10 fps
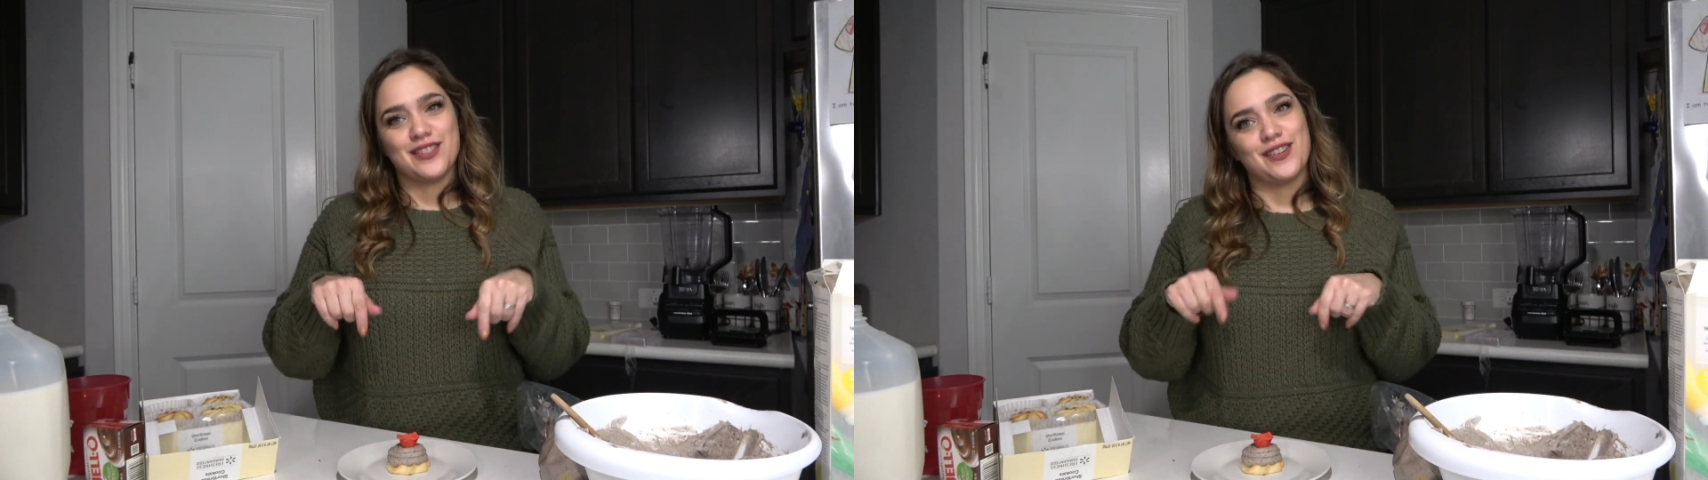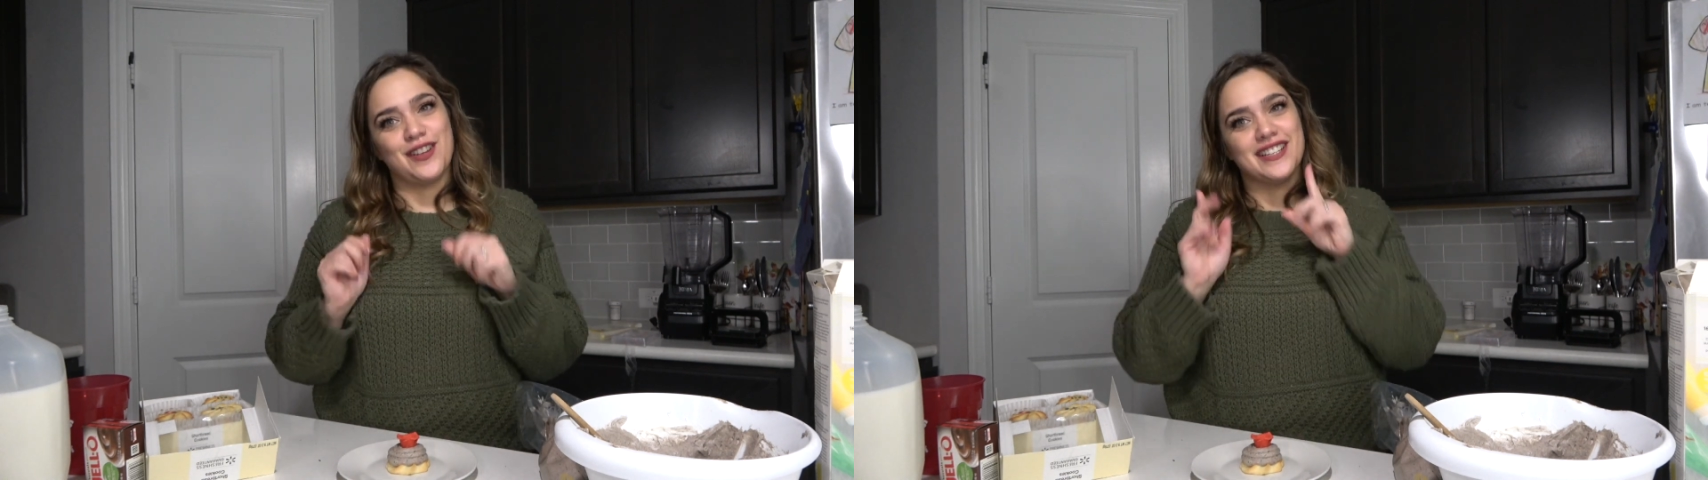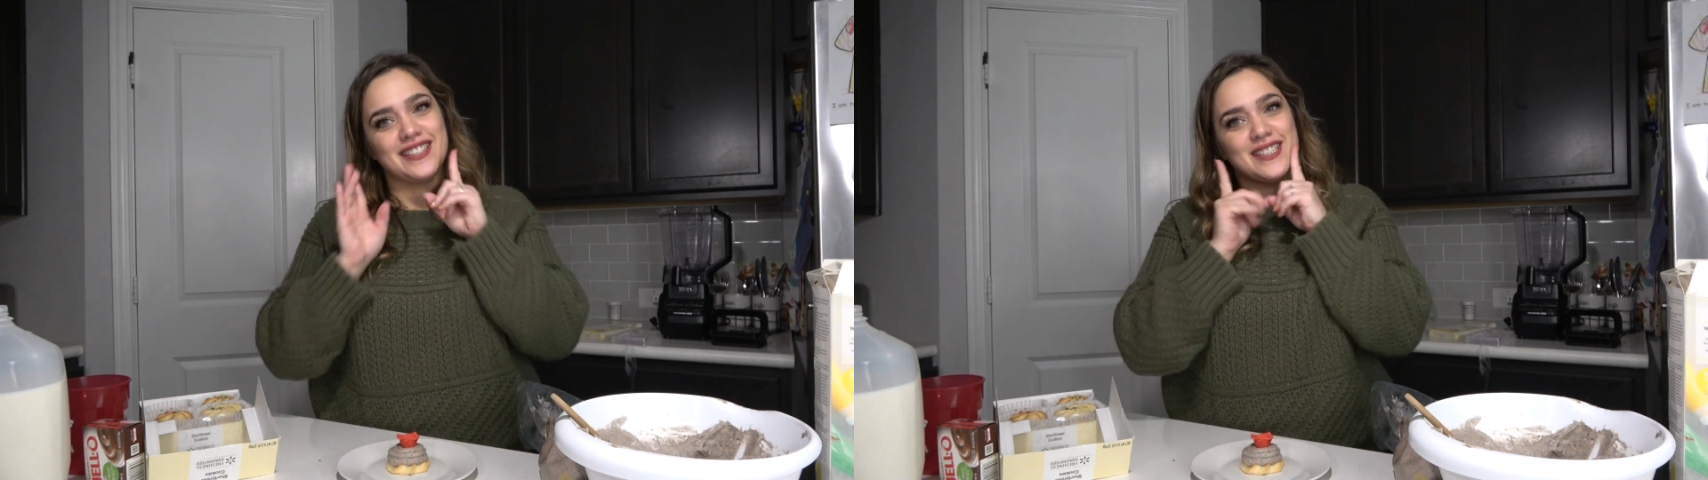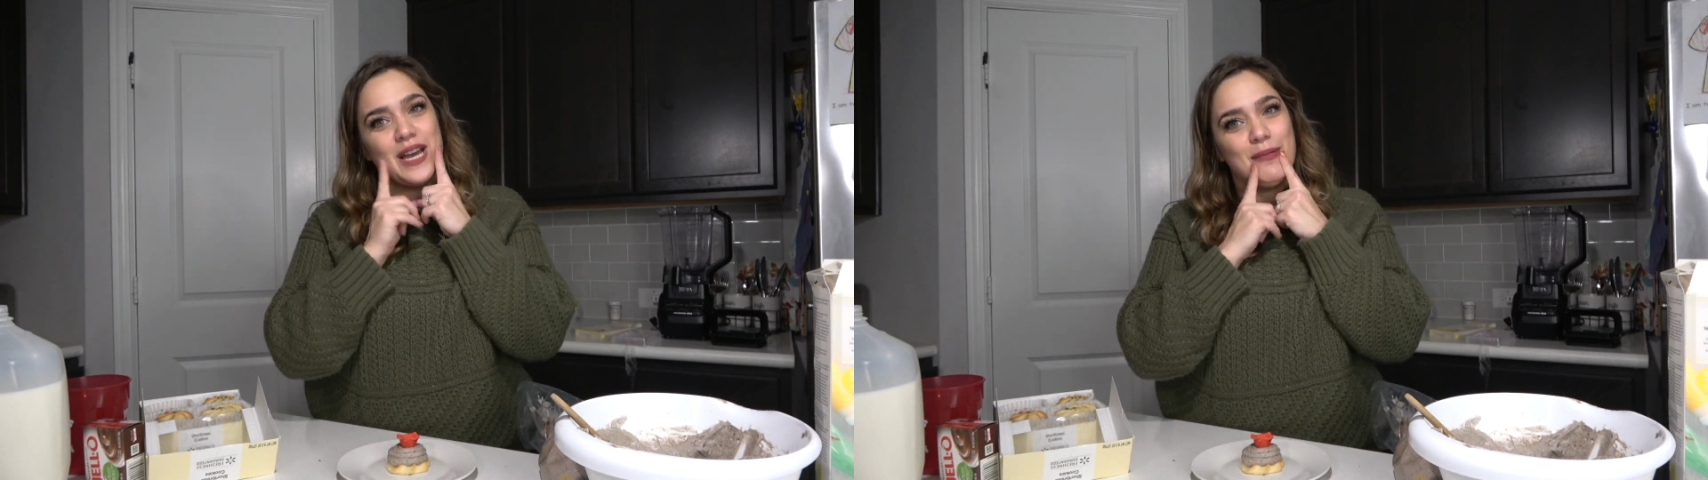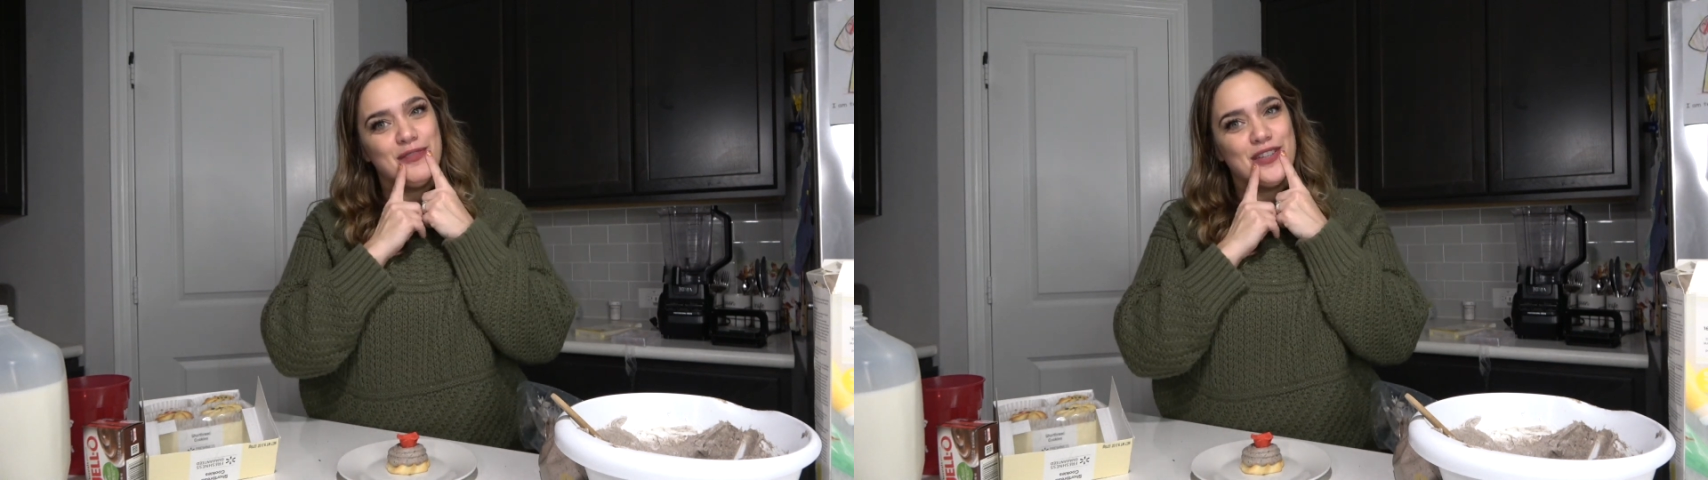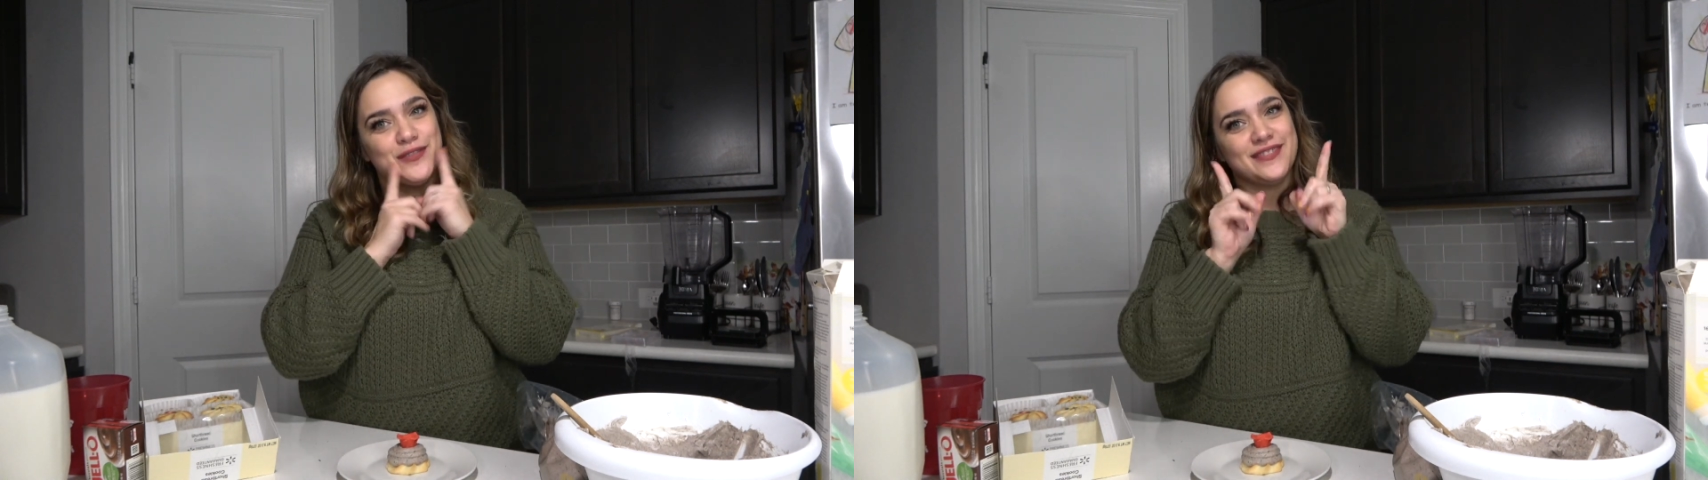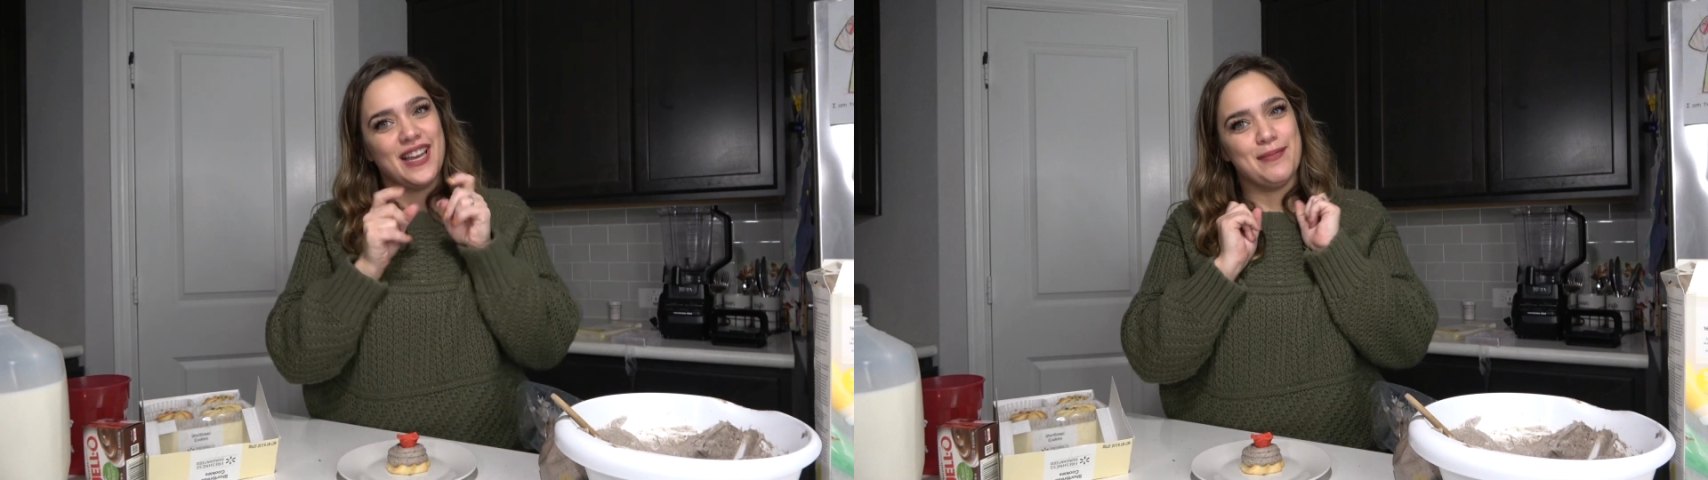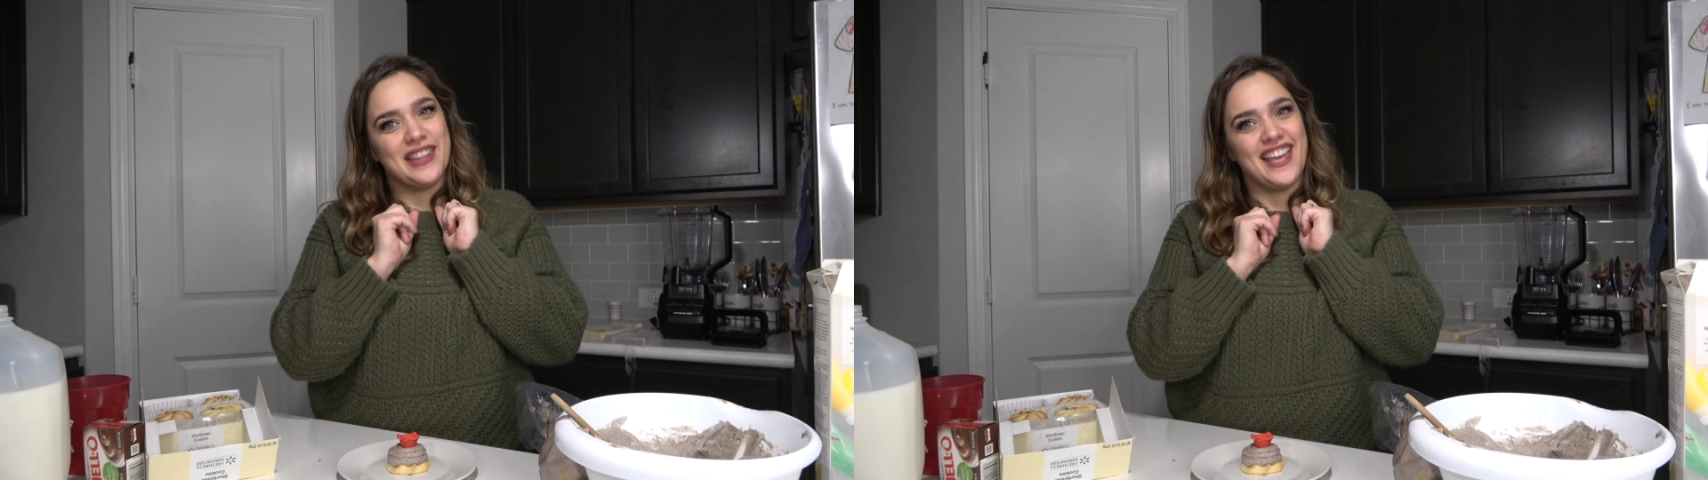show you guys the top view.
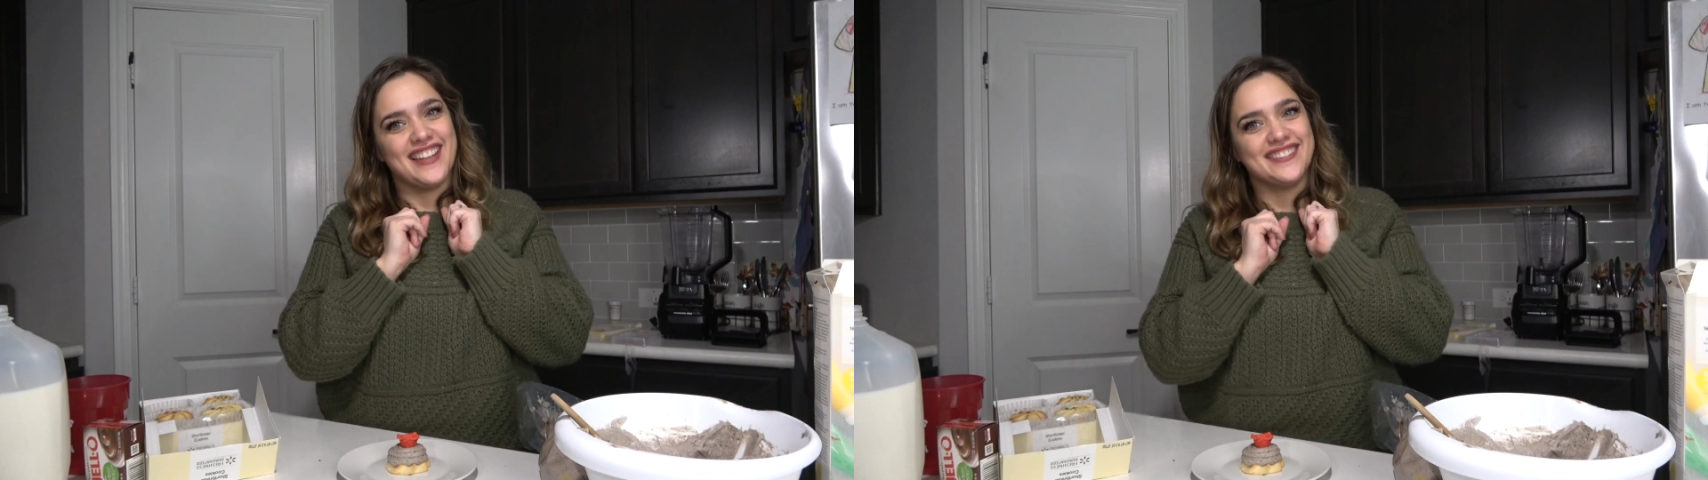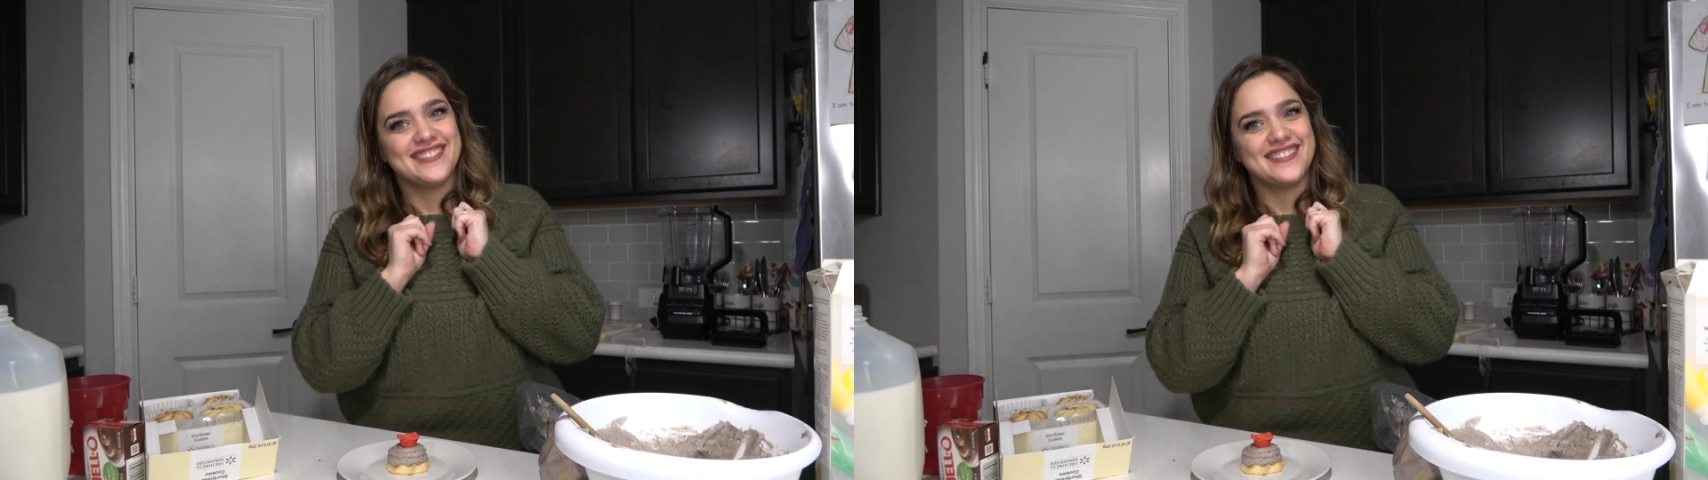How about that?